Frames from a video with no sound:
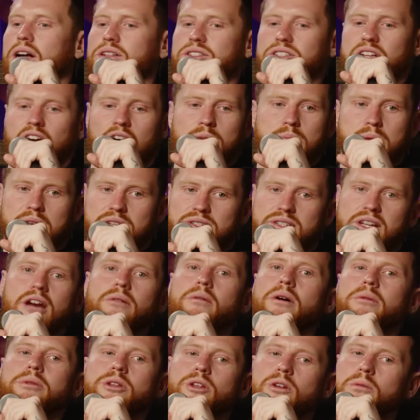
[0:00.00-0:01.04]
side plus day
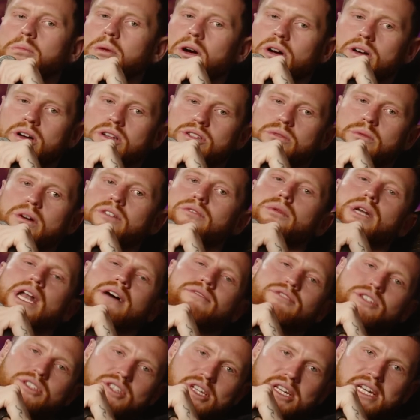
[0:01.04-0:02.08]
where we do the podcast or whatever, we'd have
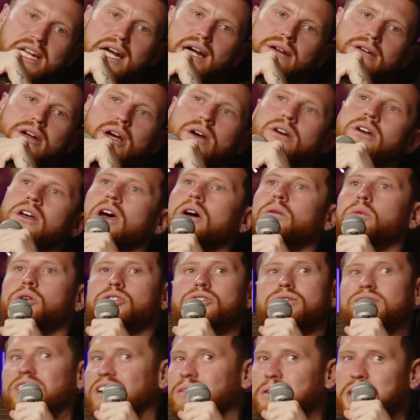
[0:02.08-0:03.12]
to sit down and go, what do
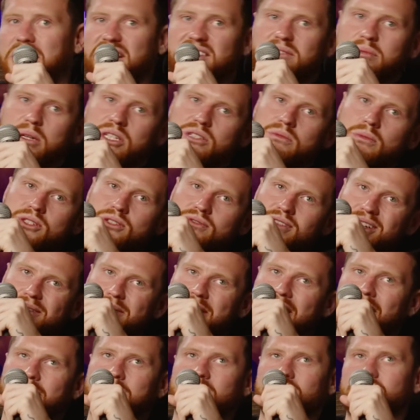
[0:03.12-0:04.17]
you think about this person? What do you think
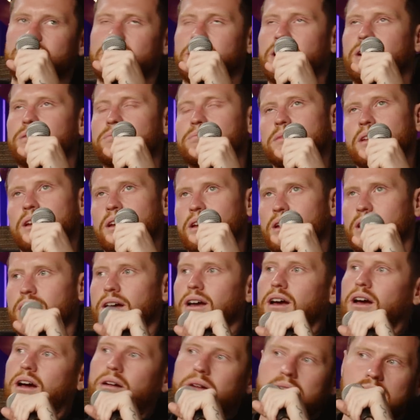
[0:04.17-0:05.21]
about that person? And
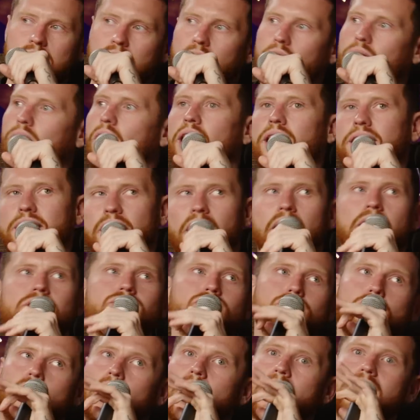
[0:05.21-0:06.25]
I went, all right, yeah, she's
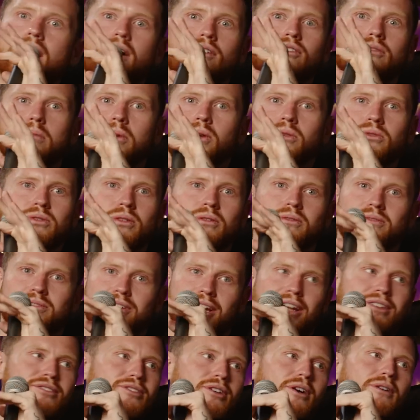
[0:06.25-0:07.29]
got 800 mils on
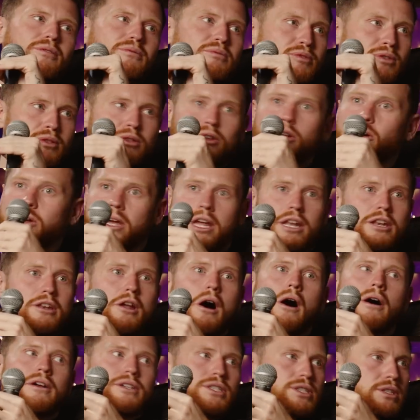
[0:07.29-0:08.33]
TikTok for looking
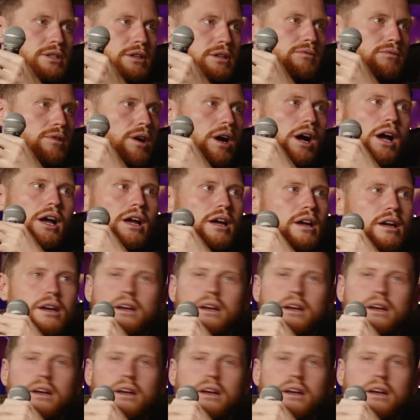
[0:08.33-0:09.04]
nice. Right?